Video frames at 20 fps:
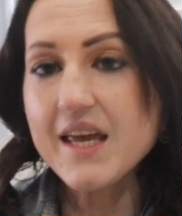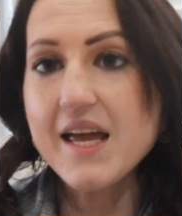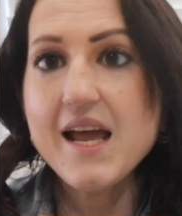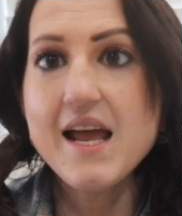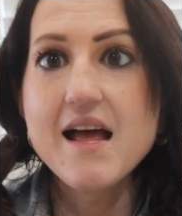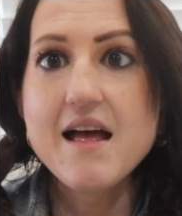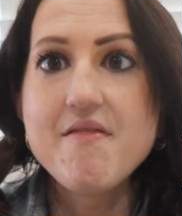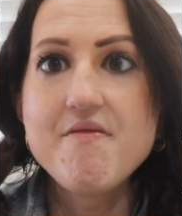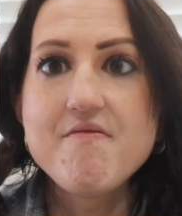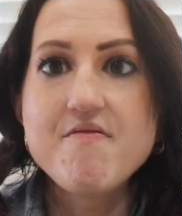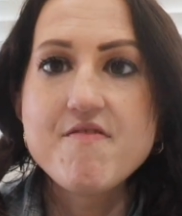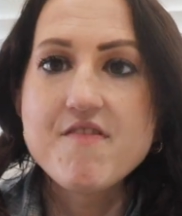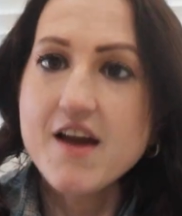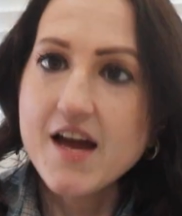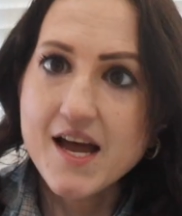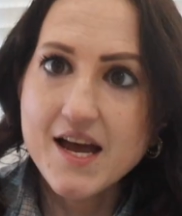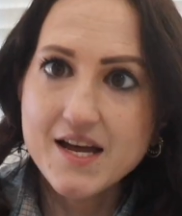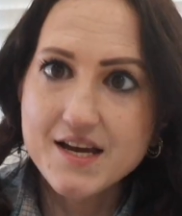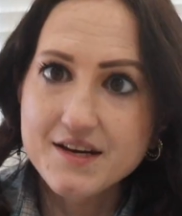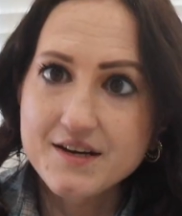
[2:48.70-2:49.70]
And
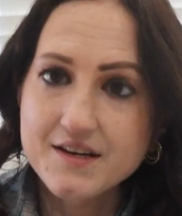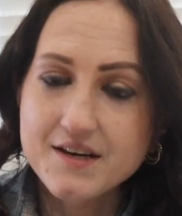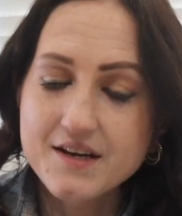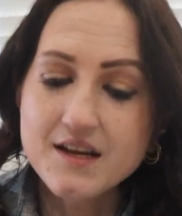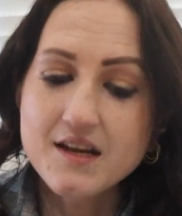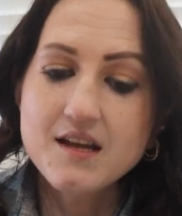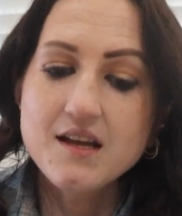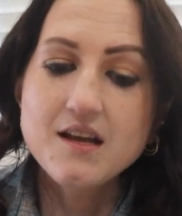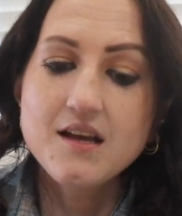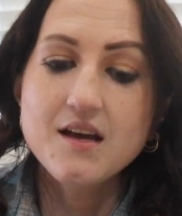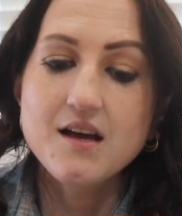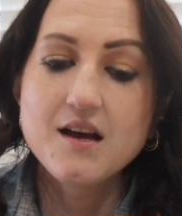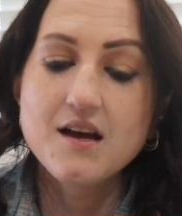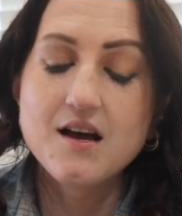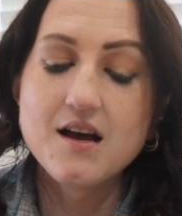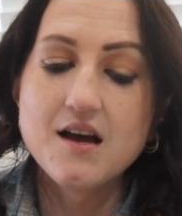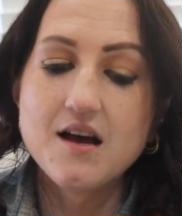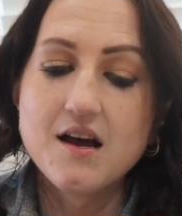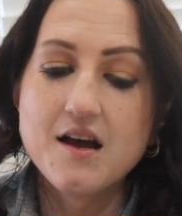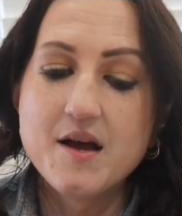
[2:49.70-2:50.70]
then
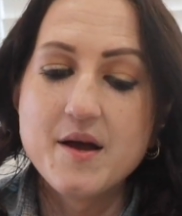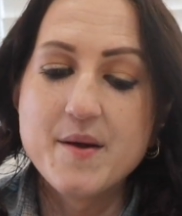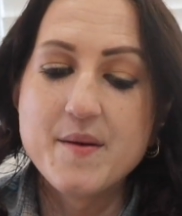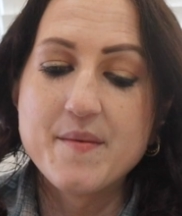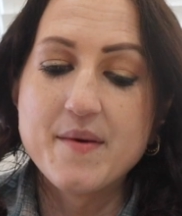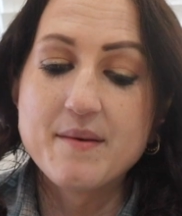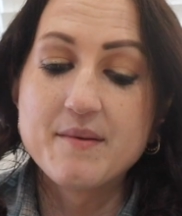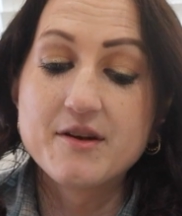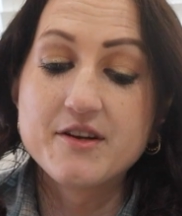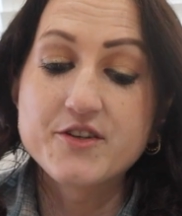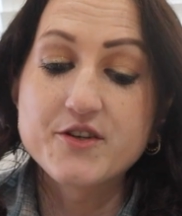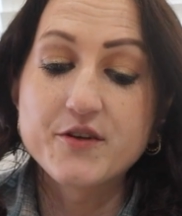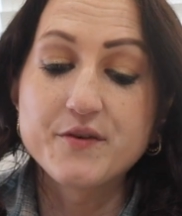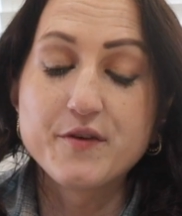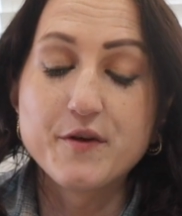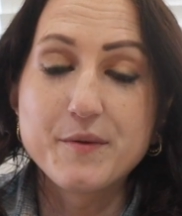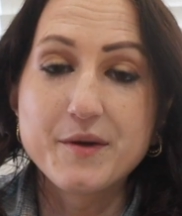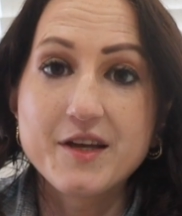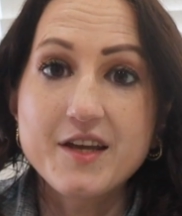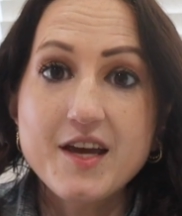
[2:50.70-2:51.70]
um, I'm going to start
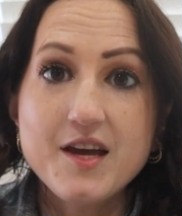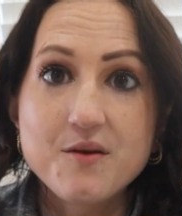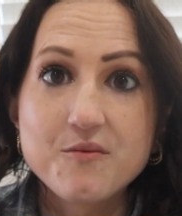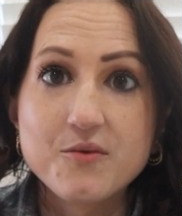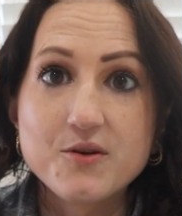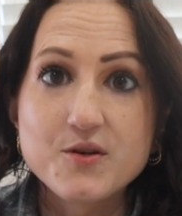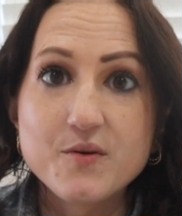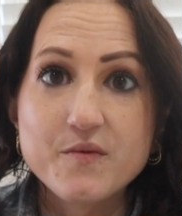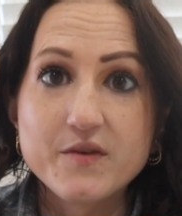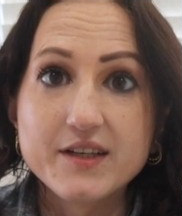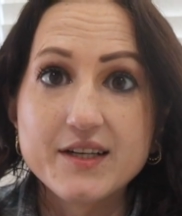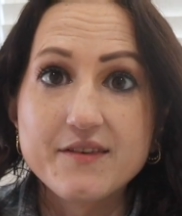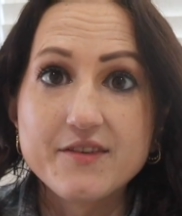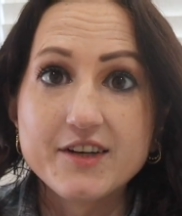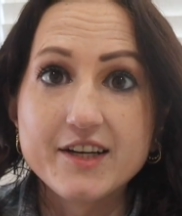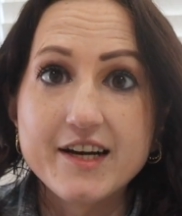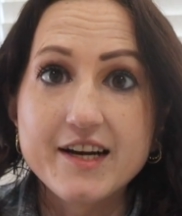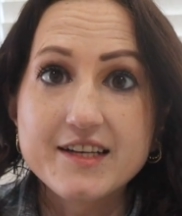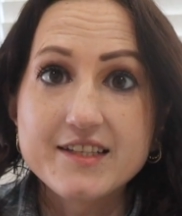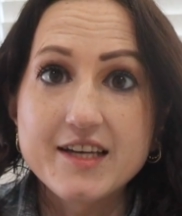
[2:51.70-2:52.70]
filming again, which I'm very,
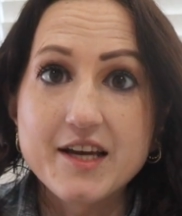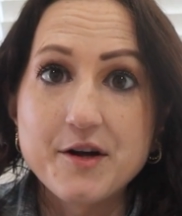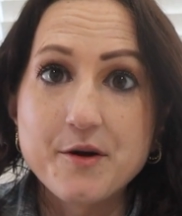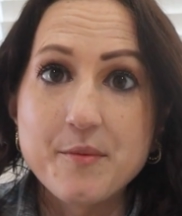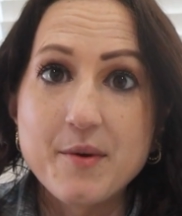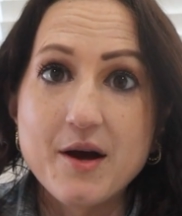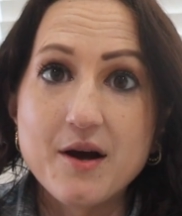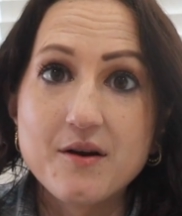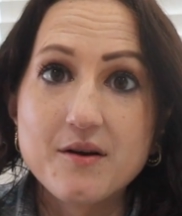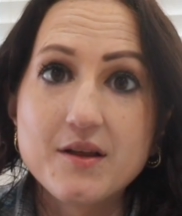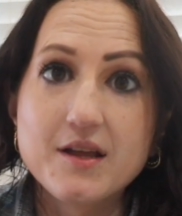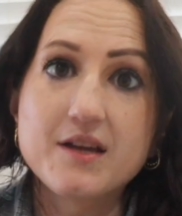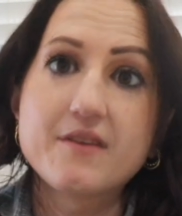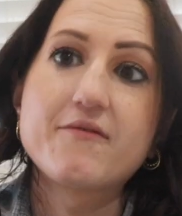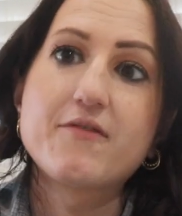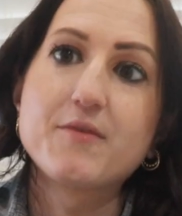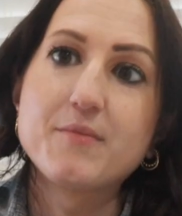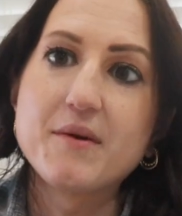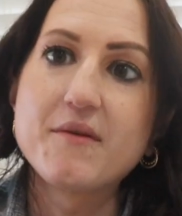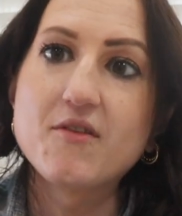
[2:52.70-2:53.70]
very excited about, like,
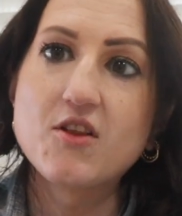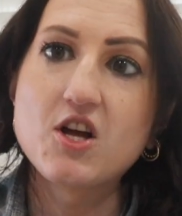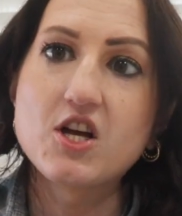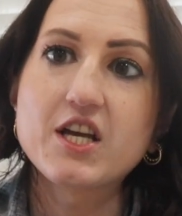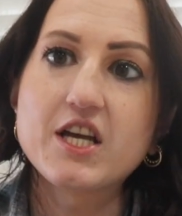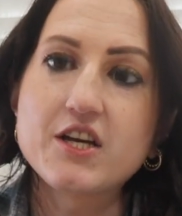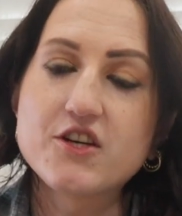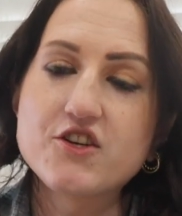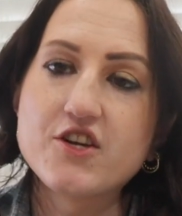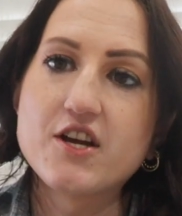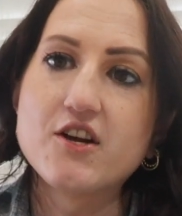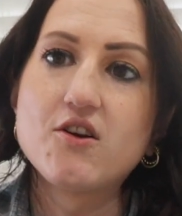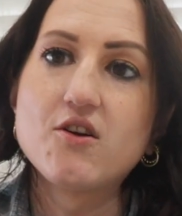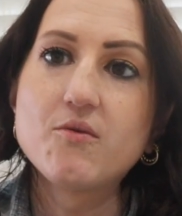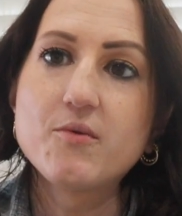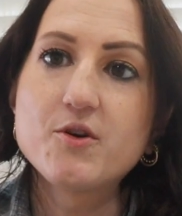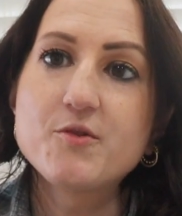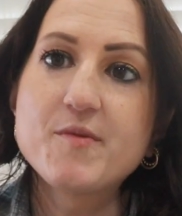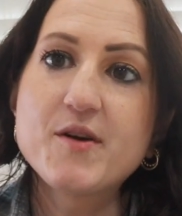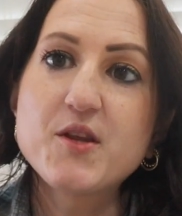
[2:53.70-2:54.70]
for my vlogging
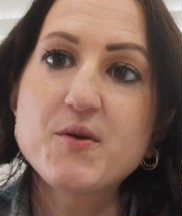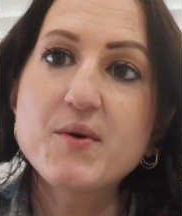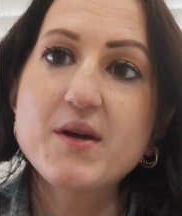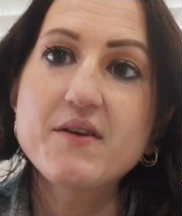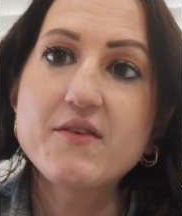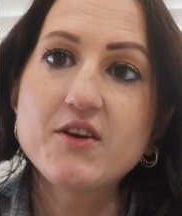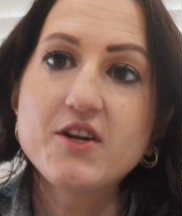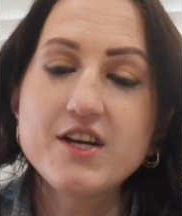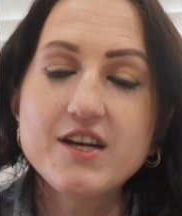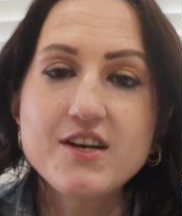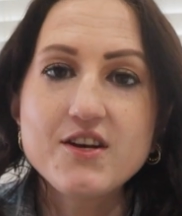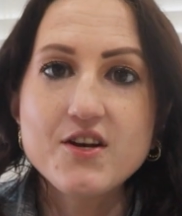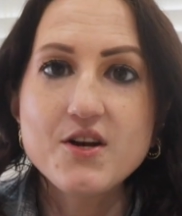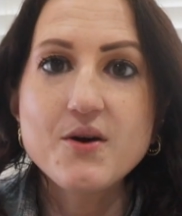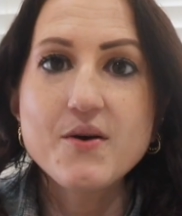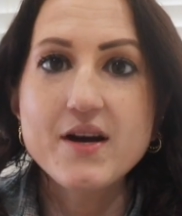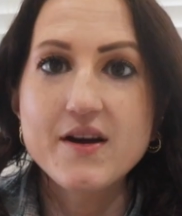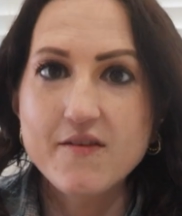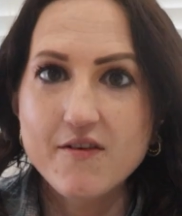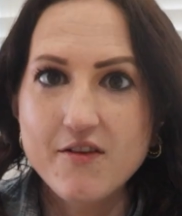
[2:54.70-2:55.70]
channel. Which, by the way, if you didn't
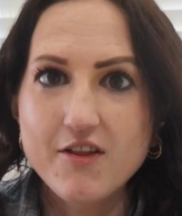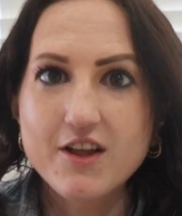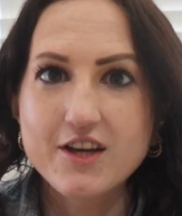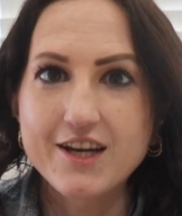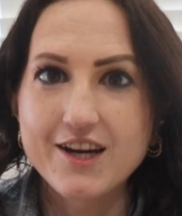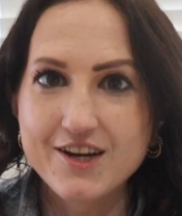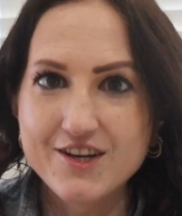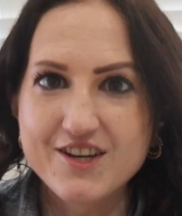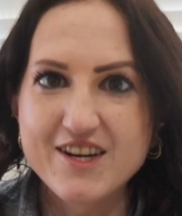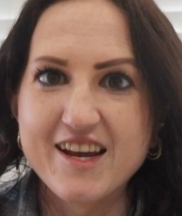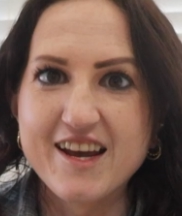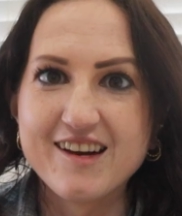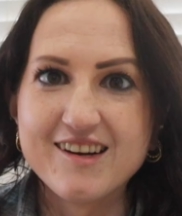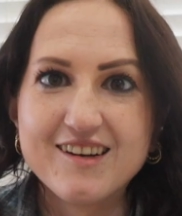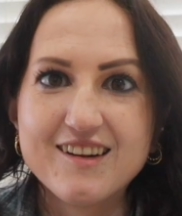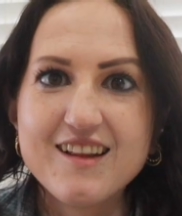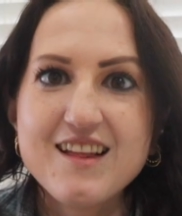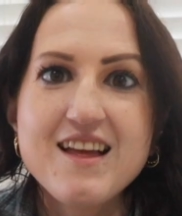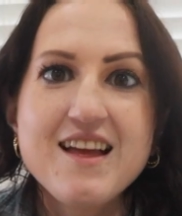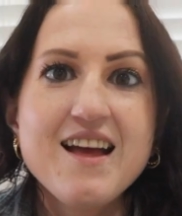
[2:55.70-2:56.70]
know, I have a vlogging
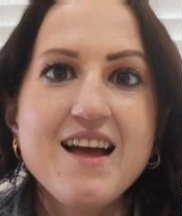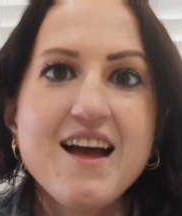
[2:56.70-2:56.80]
channel.